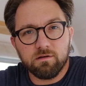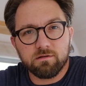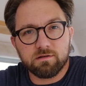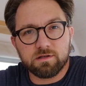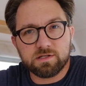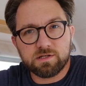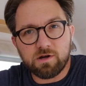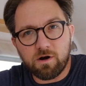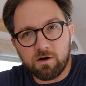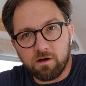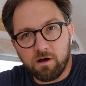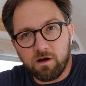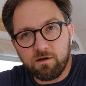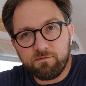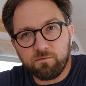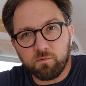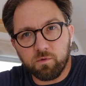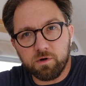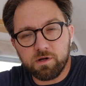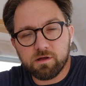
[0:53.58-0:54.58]
To start
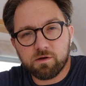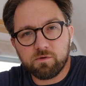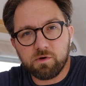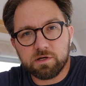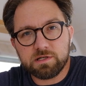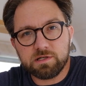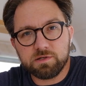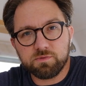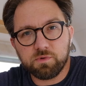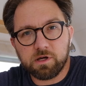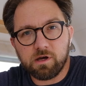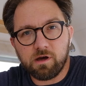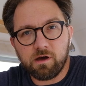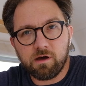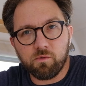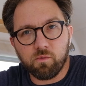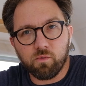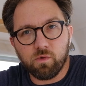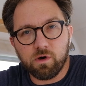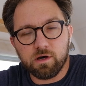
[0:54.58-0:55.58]
off, one of the questions we
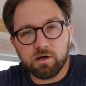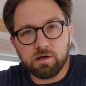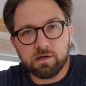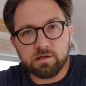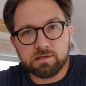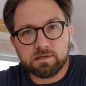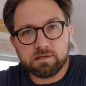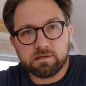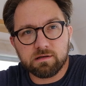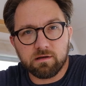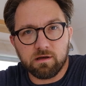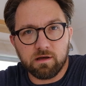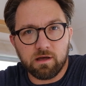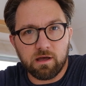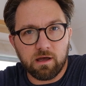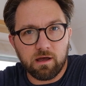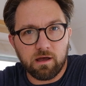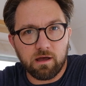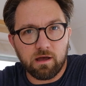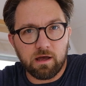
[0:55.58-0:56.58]
got was,
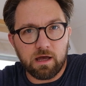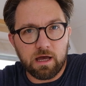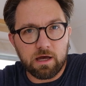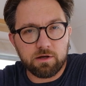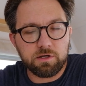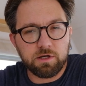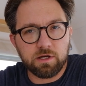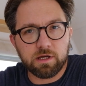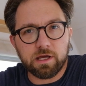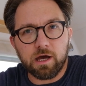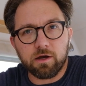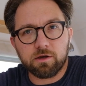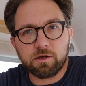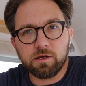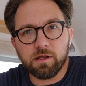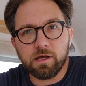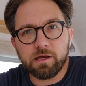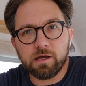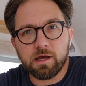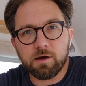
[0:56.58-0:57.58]
how do you
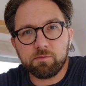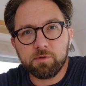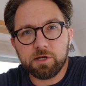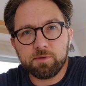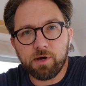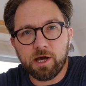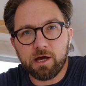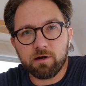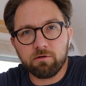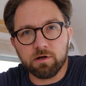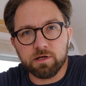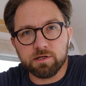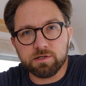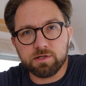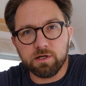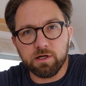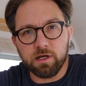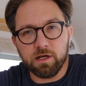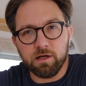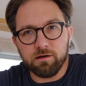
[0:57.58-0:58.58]
calculate how many batteries
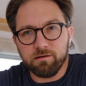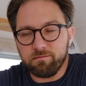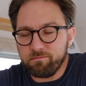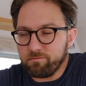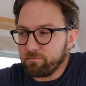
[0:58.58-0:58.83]
you need?